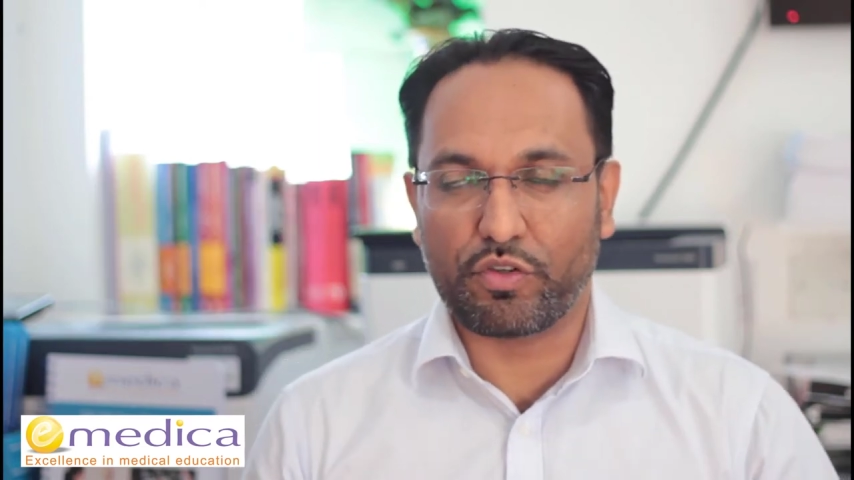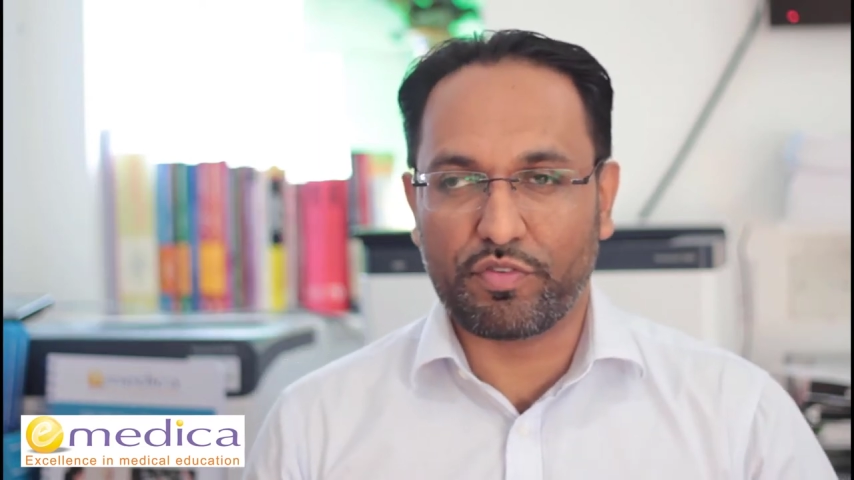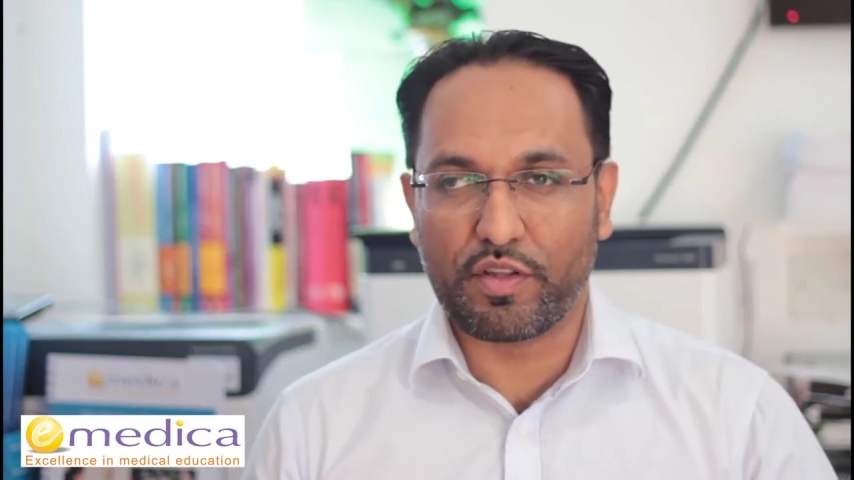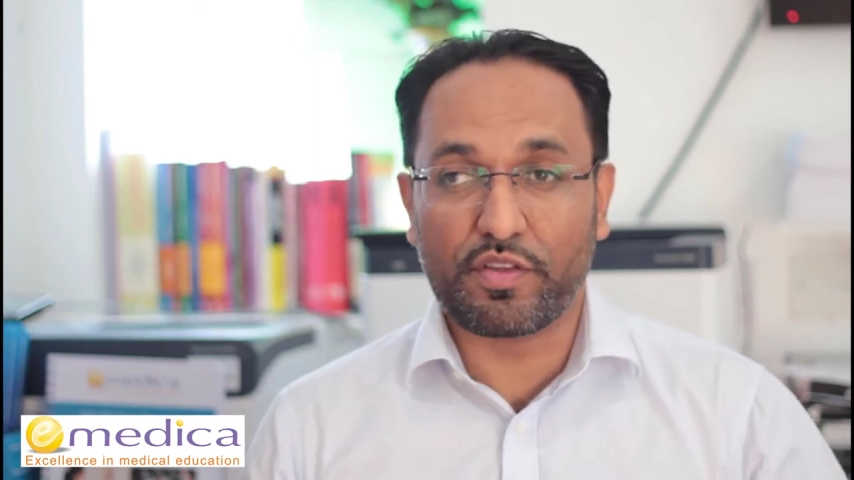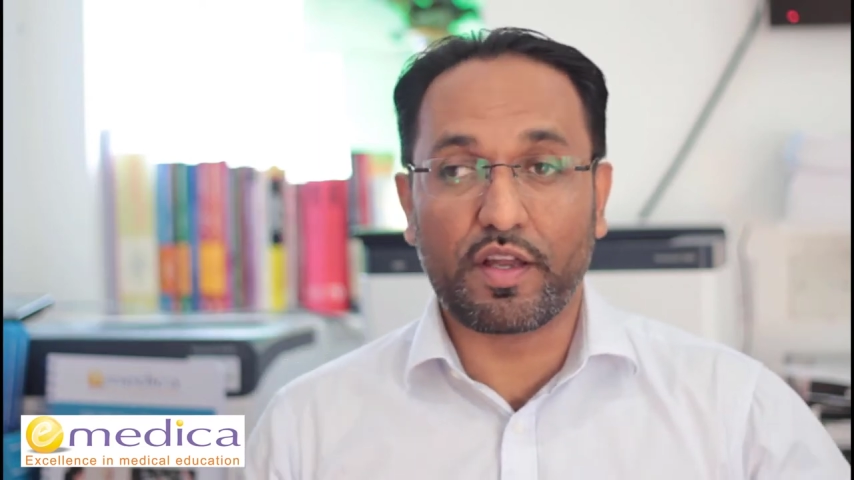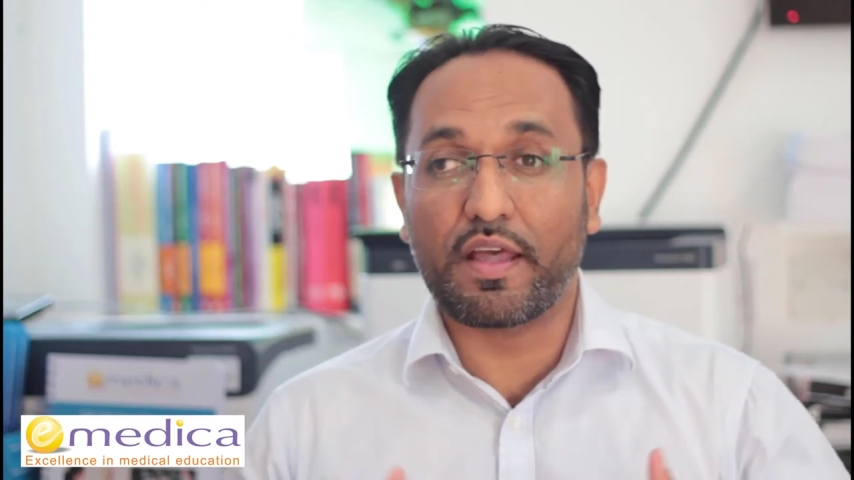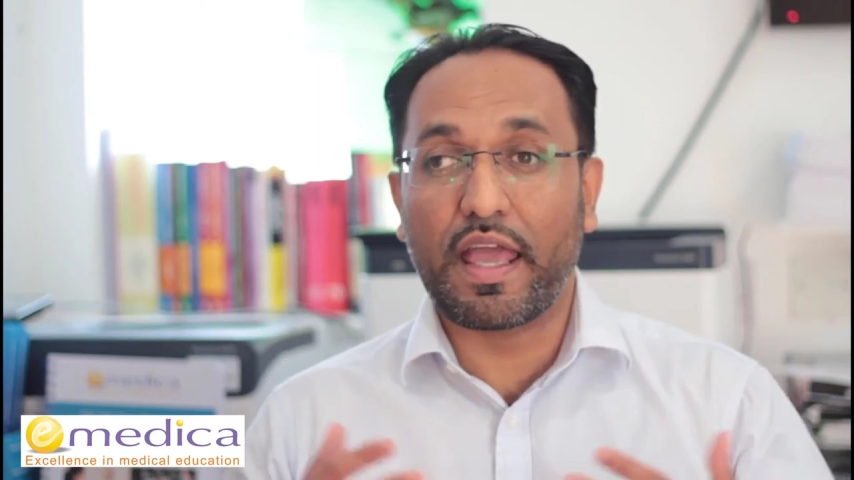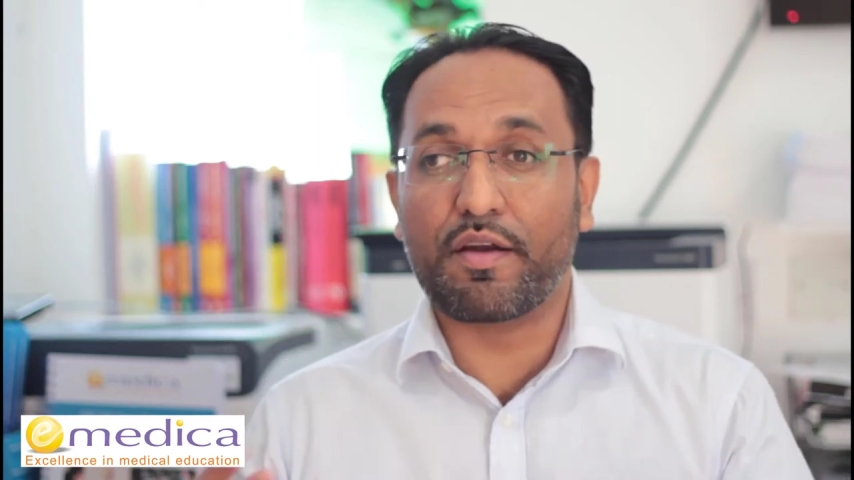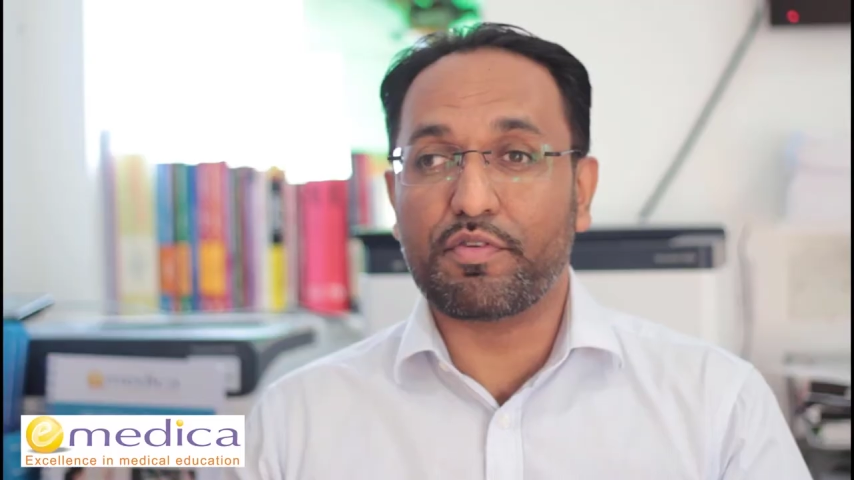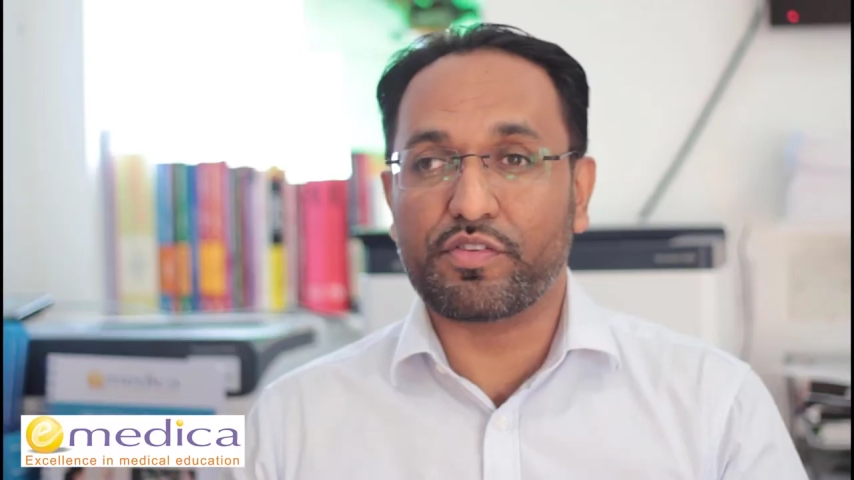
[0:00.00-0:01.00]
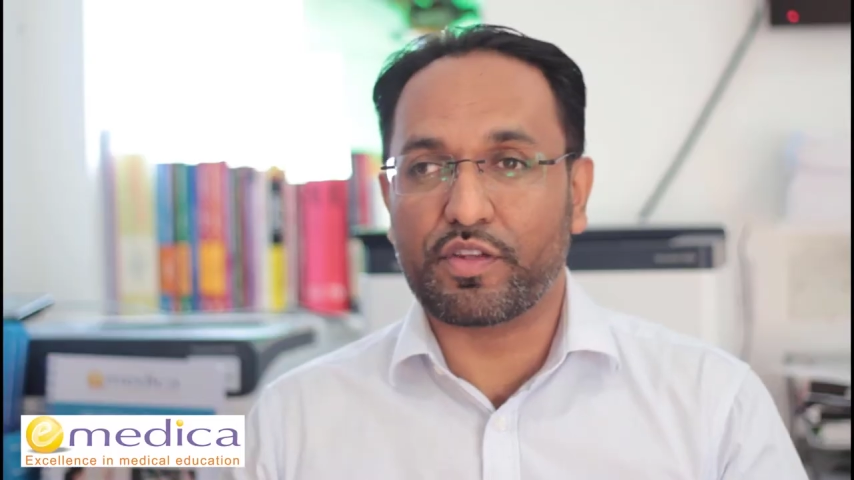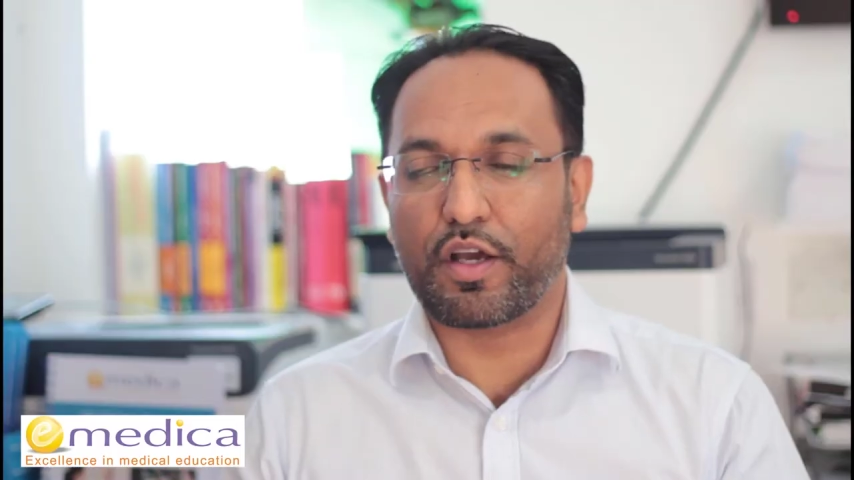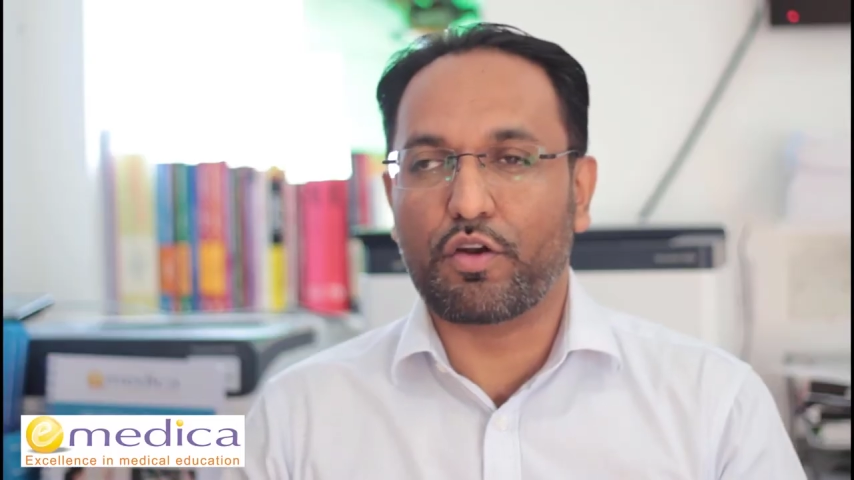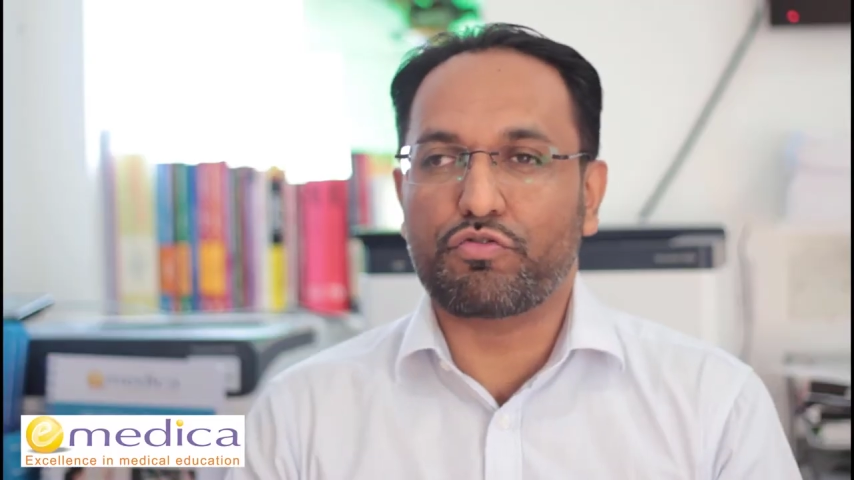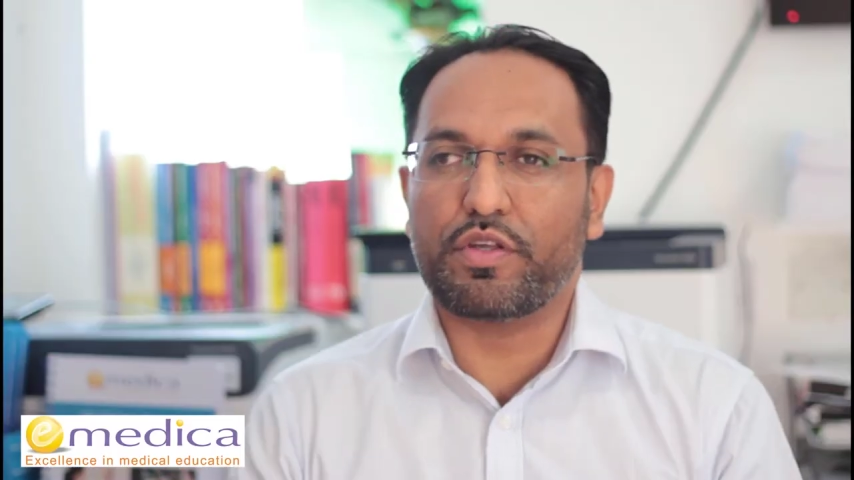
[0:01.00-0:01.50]
So if there's certain areas in the
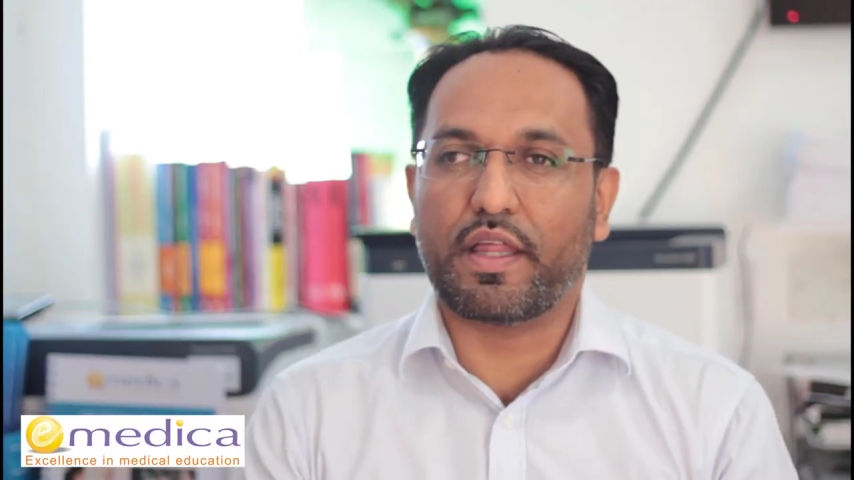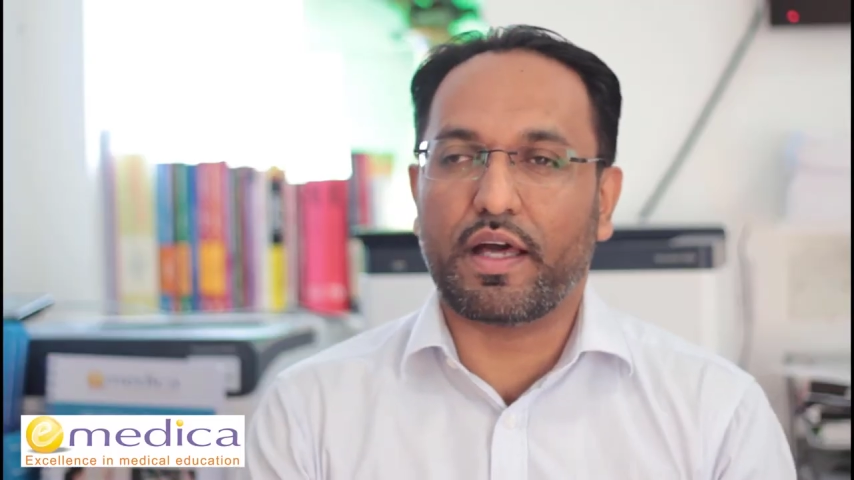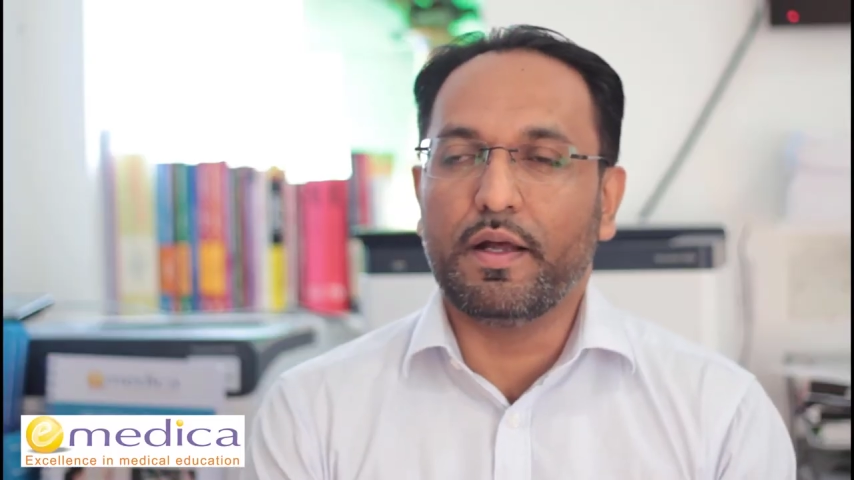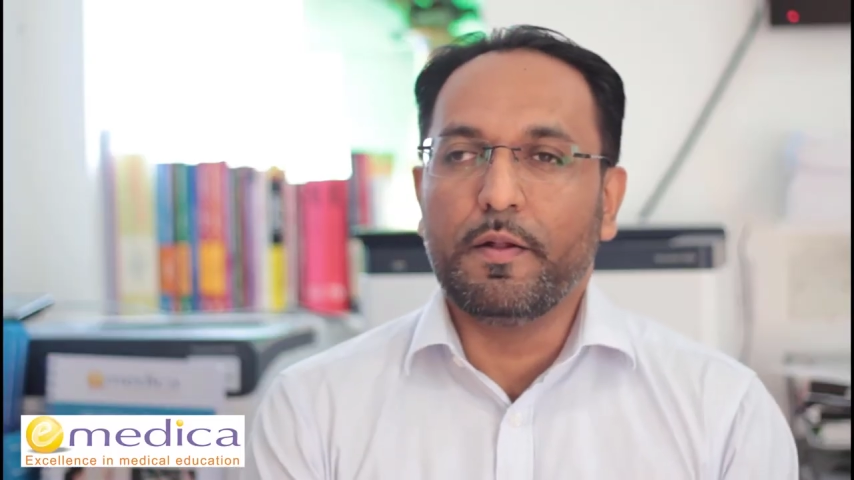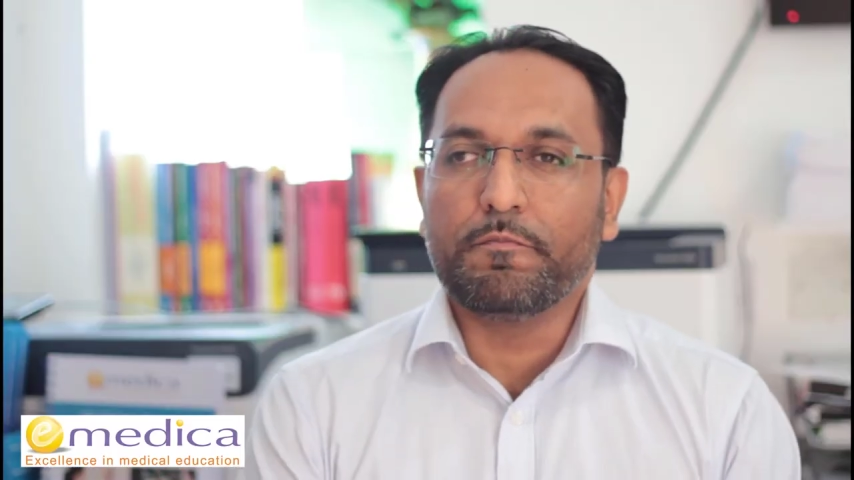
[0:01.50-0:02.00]
country that